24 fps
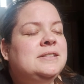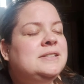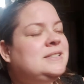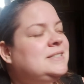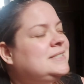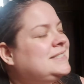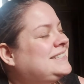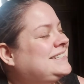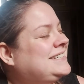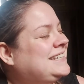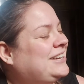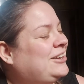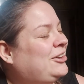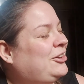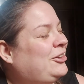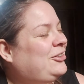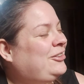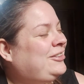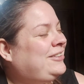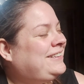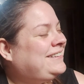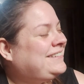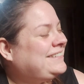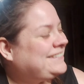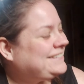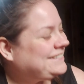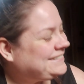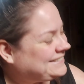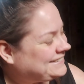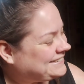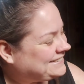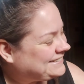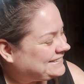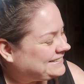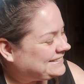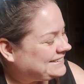Still.
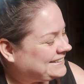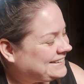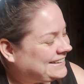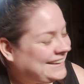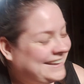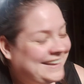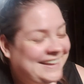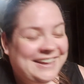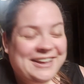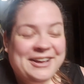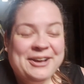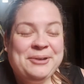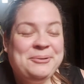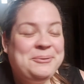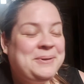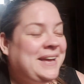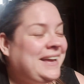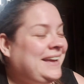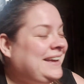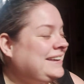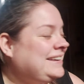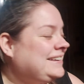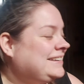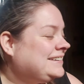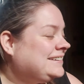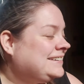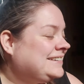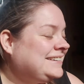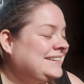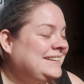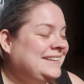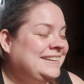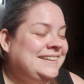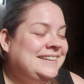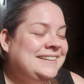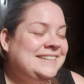Okay.
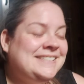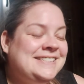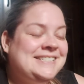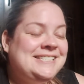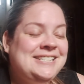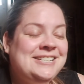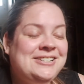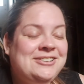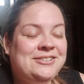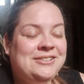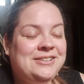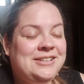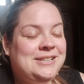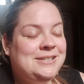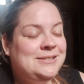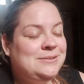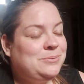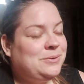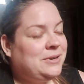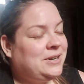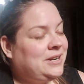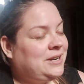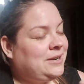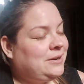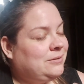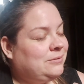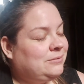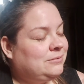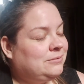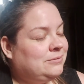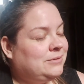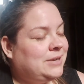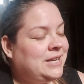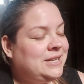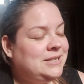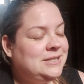Still, he's wearing
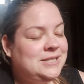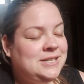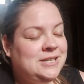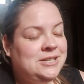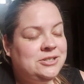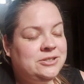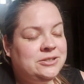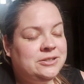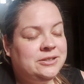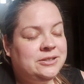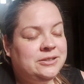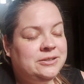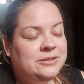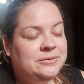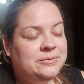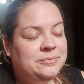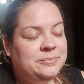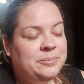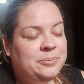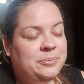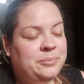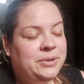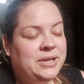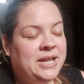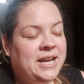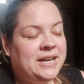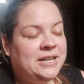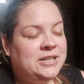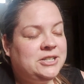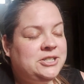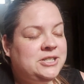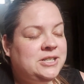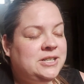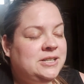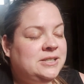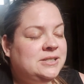red t-shirt, black
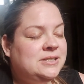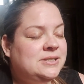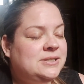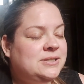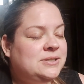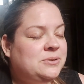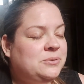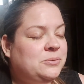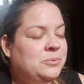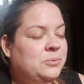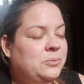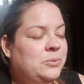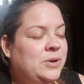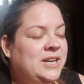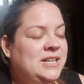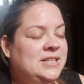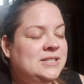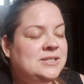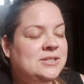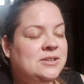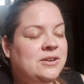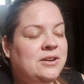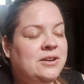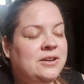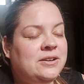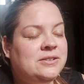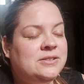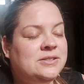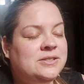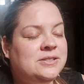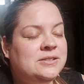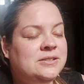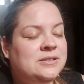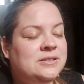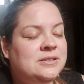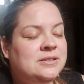jeans, white
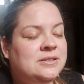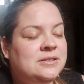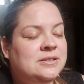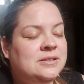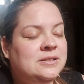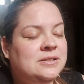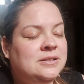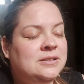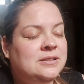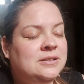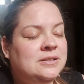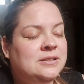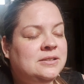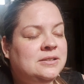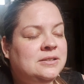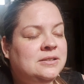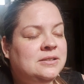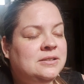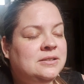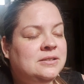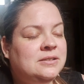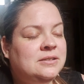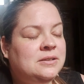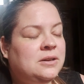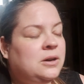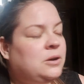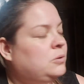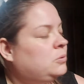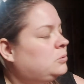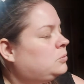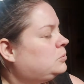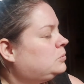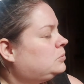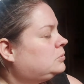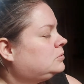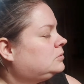socks.
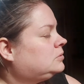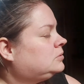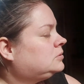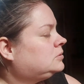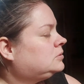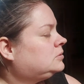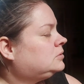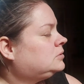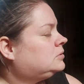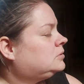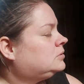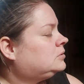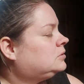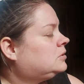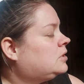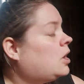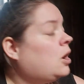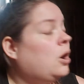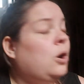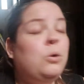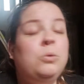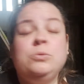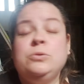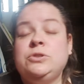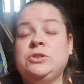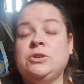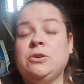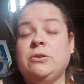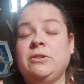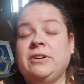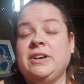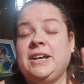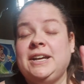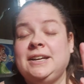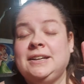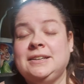Oh. Oh,
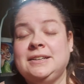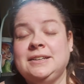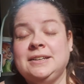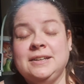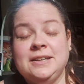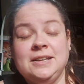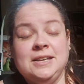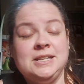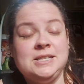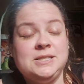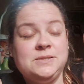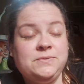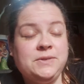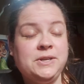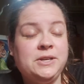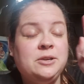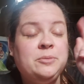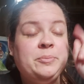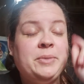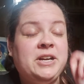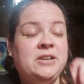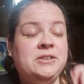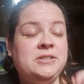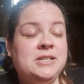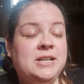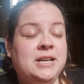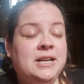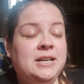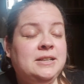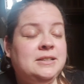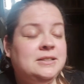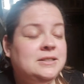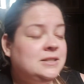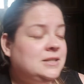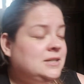sorry. His feet are bare today.